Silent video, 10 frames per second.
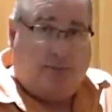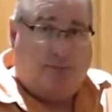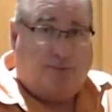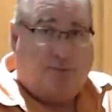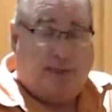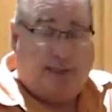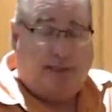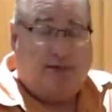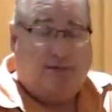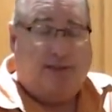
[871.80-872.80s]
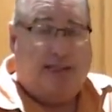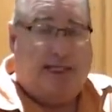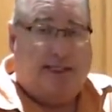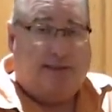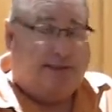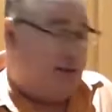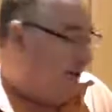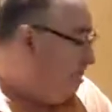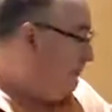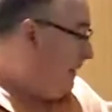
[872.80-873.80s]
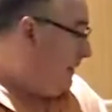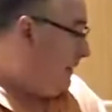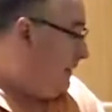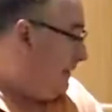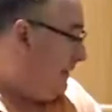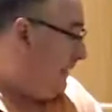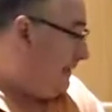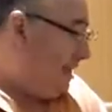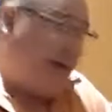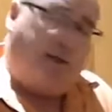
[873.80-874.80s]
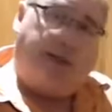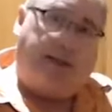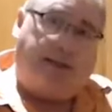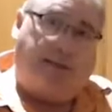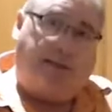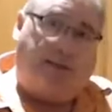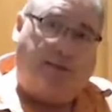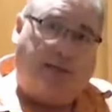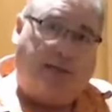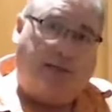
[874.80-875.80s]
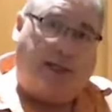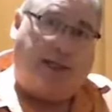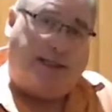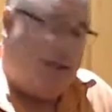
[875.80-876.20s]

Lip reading: praying over that. So that's how you make communion bread.